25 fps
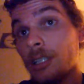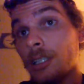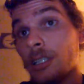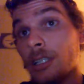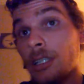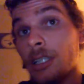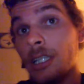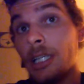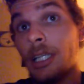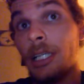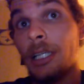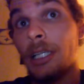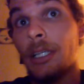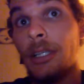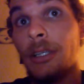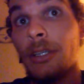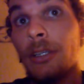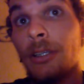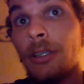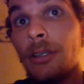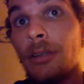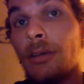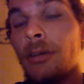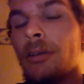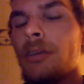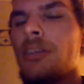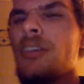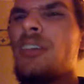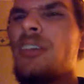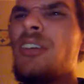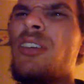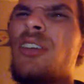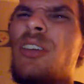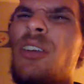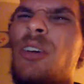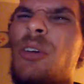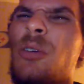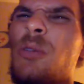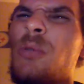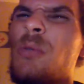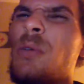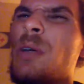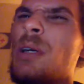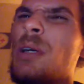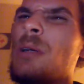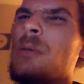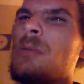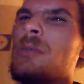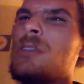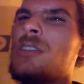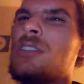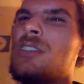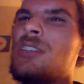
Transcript: Uh, I know I was